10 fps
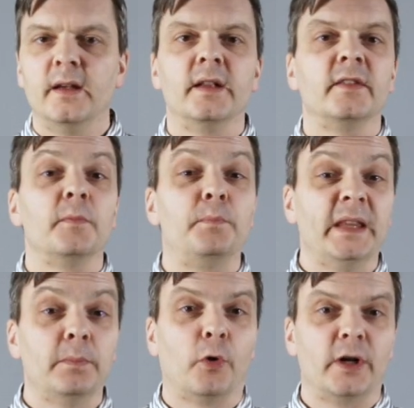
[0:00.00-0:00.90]
It's a
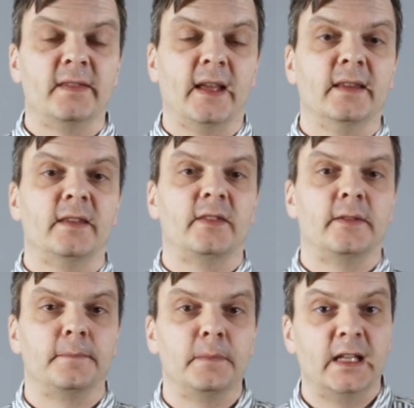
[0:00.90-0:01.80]
bit more intense,
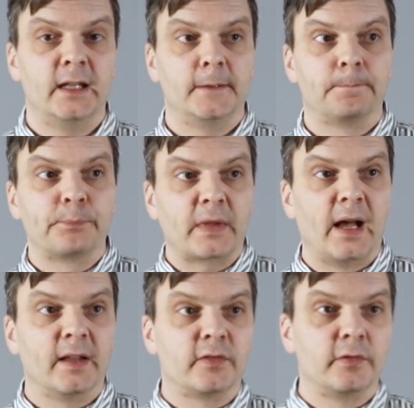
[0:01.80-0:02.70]
meaning it
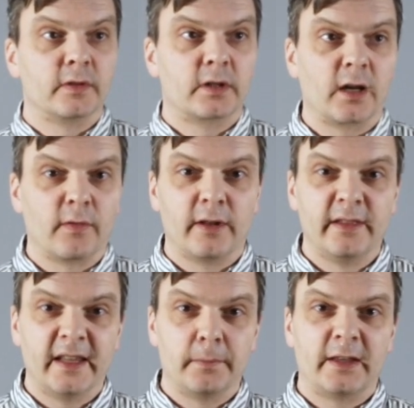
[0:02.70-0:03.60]
has kind of a
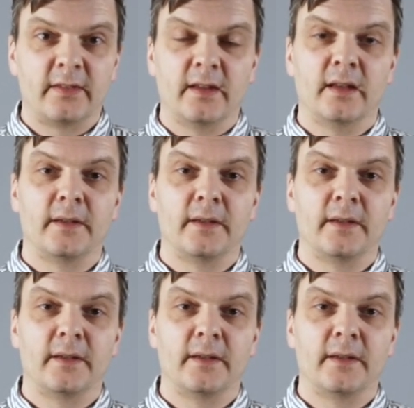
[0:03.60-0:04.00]
little bit